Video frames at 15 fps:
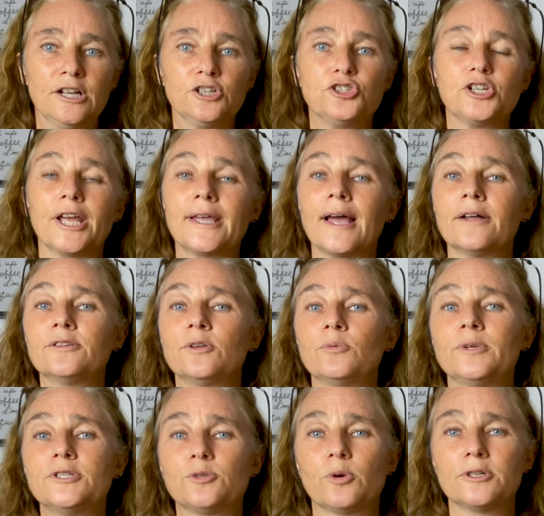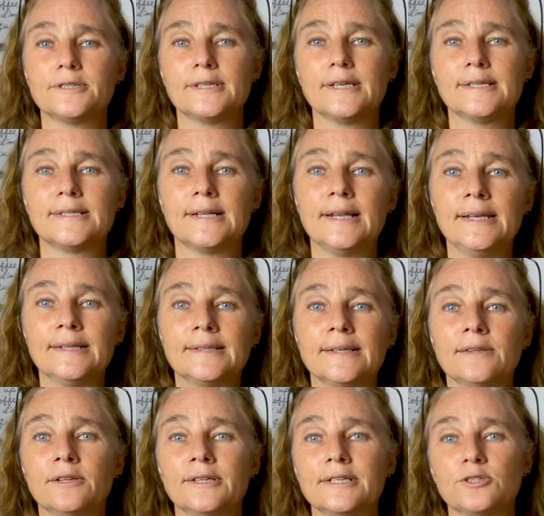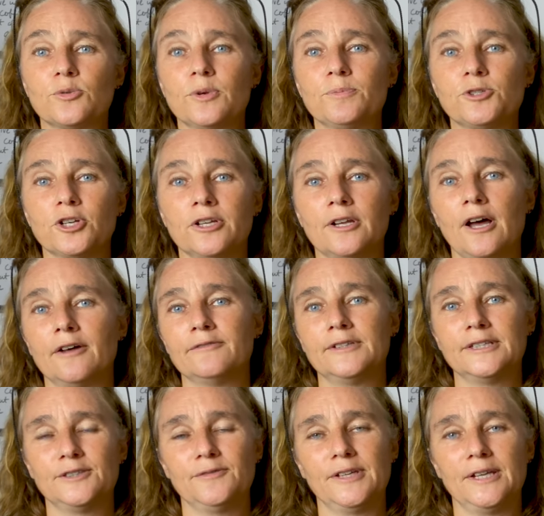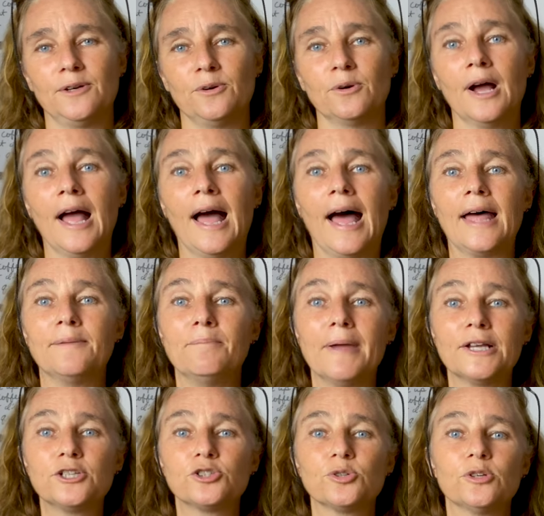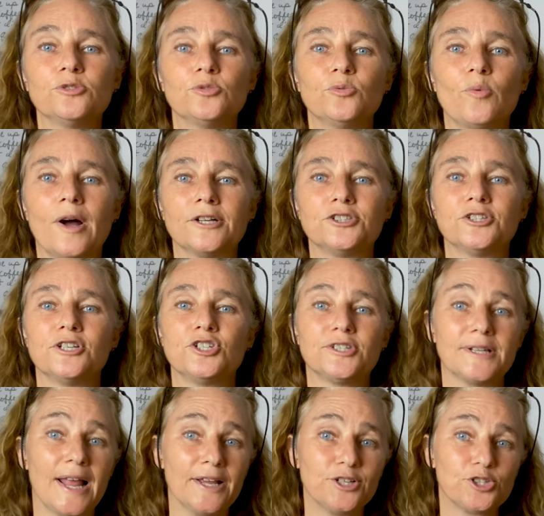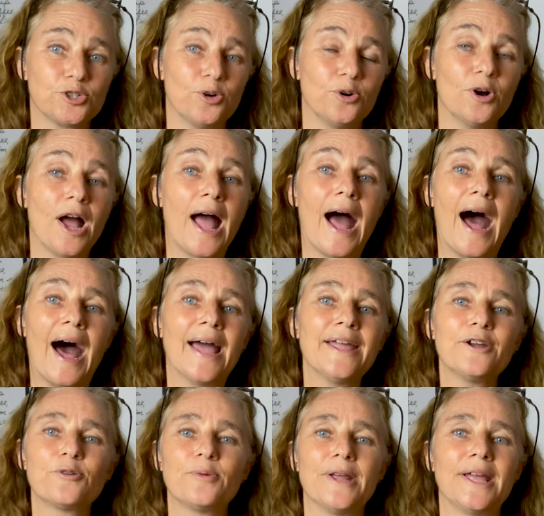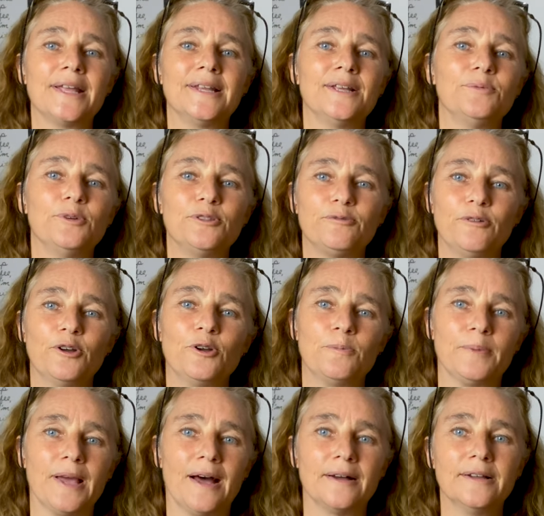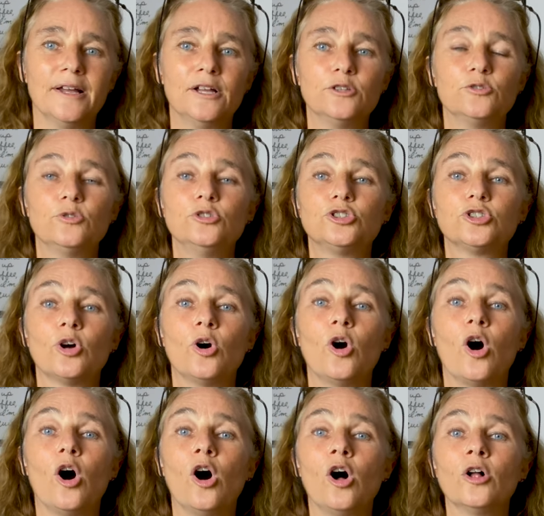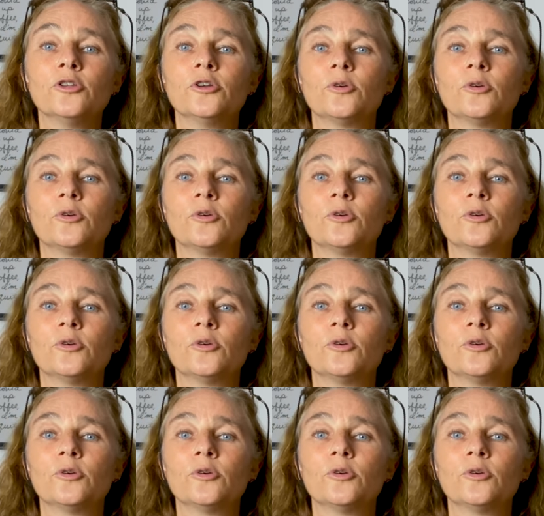Check out the resources linked in the description of this video and make sure to watch the slideshow I created with Photopia to show all the